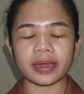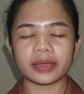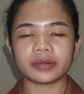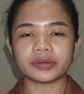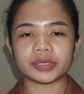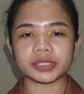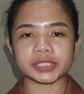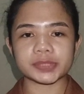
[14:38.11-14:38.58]

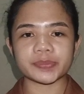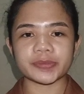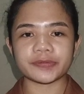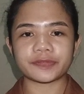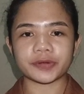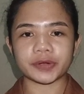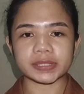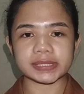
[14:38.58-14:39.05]
errors
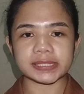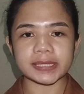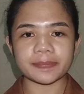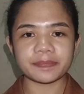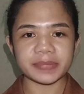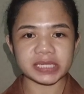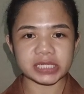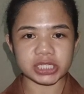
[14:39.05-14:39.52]
before
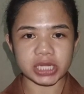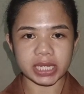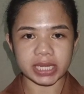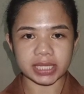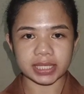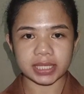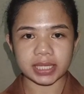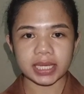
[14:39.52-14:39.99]

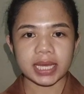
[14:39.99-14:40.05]
submission.